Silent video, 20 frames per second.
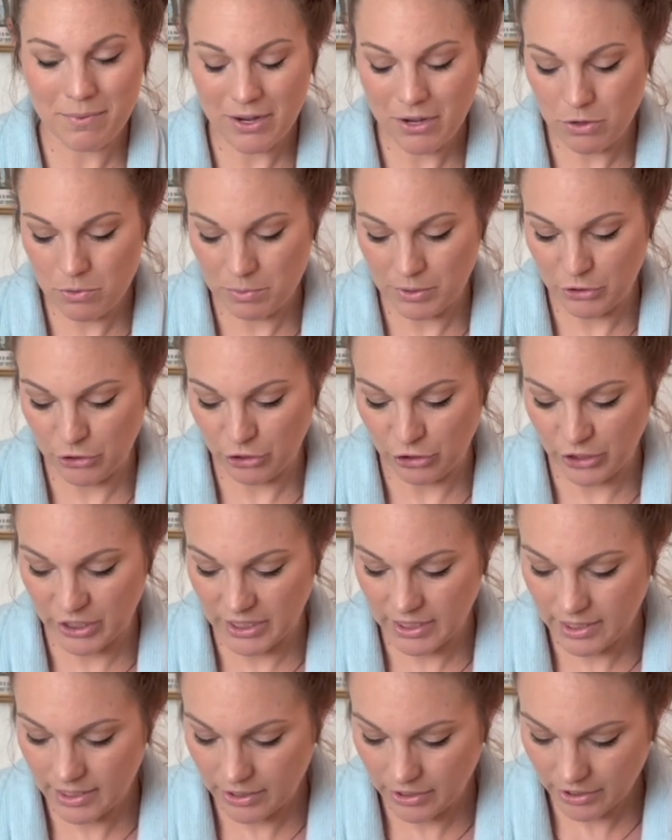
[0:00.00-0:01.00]
out, but they're
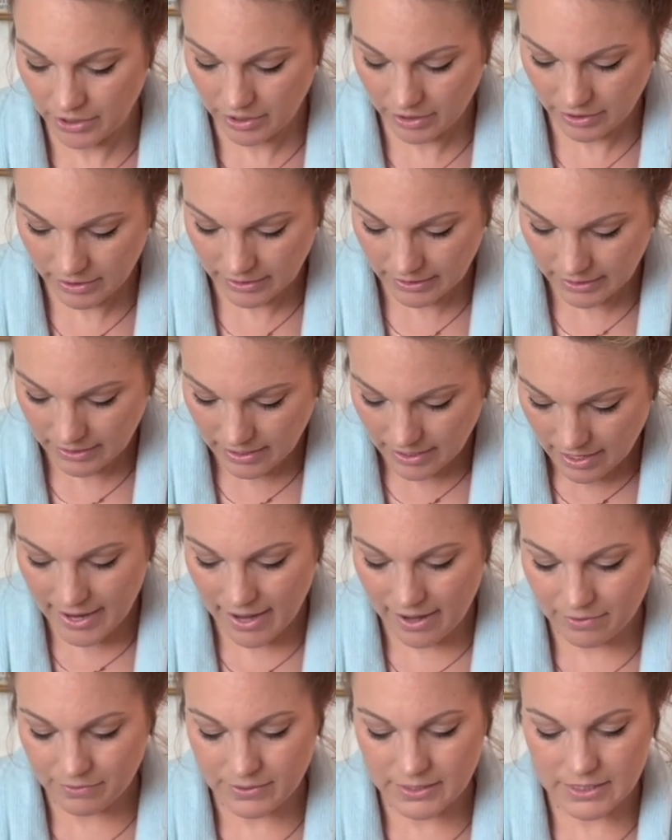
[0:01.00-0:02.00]
in here. I
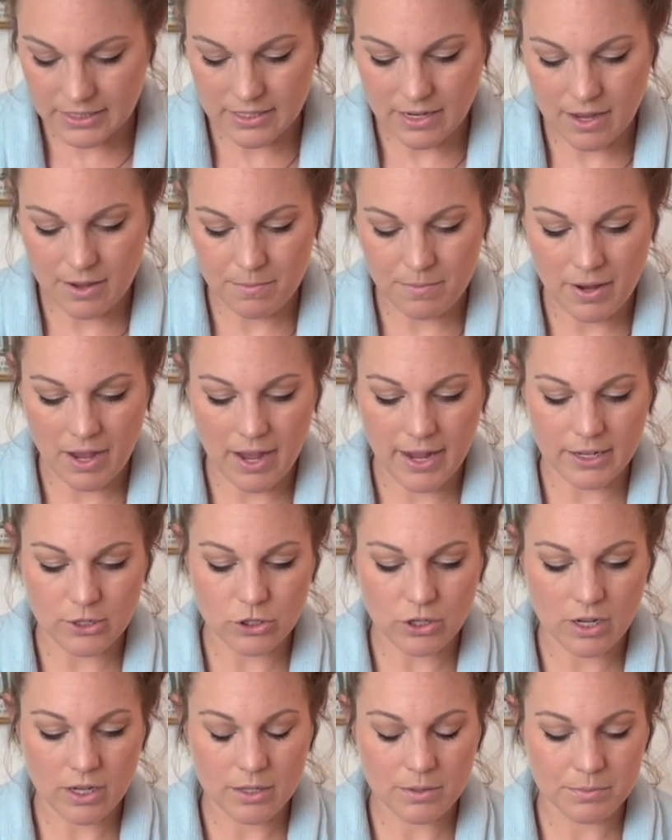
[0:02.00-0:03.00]
have some eye
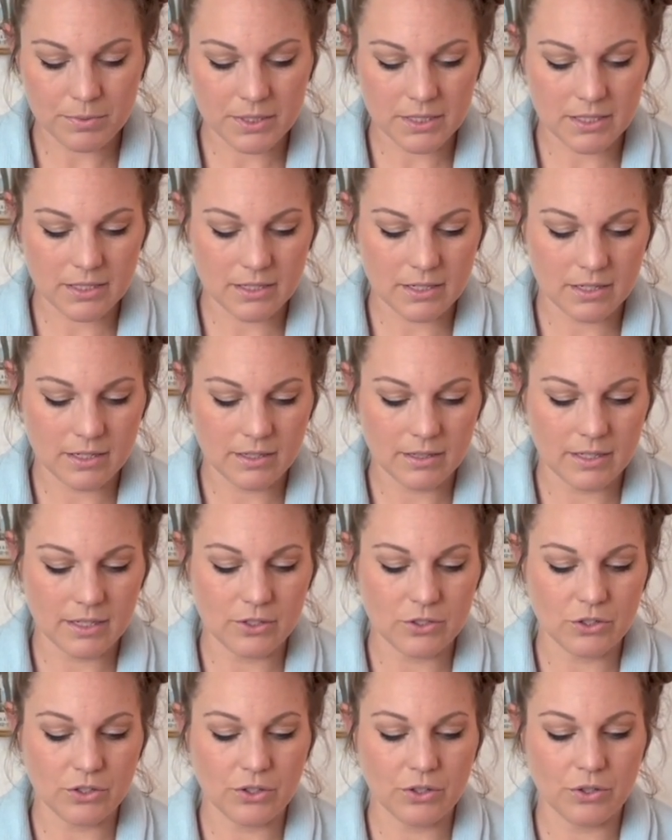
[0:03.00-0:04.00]
drops.
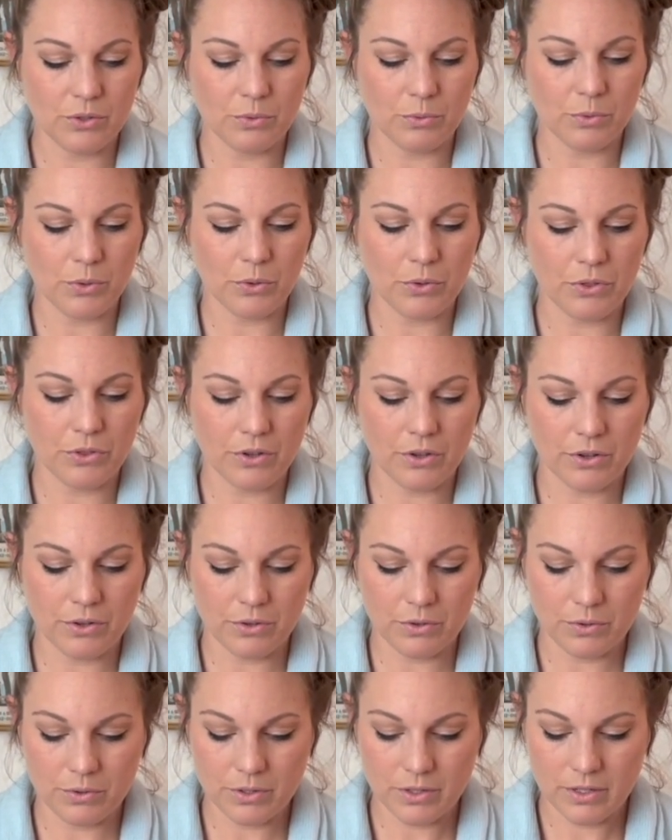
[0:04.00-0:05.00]
These are the
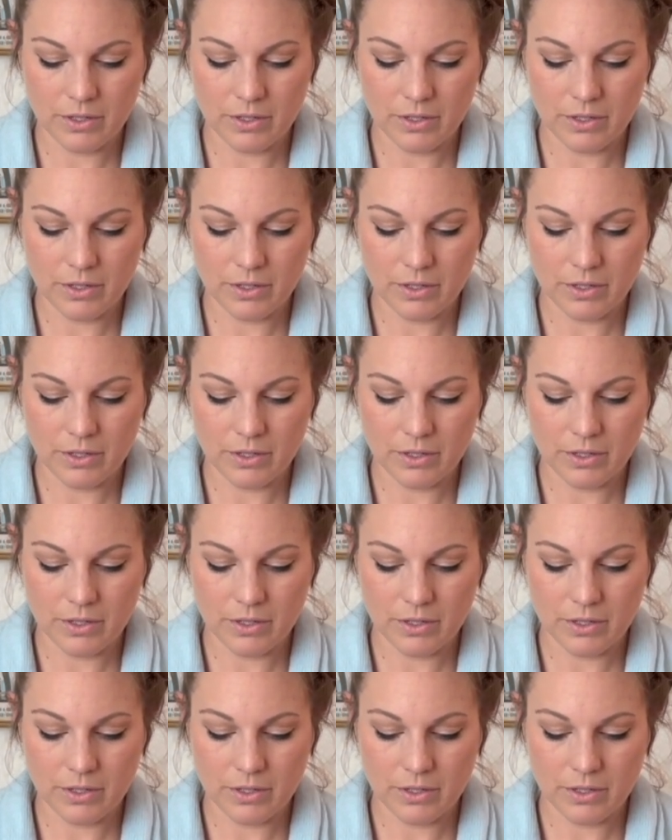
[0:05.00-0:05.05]
Rotho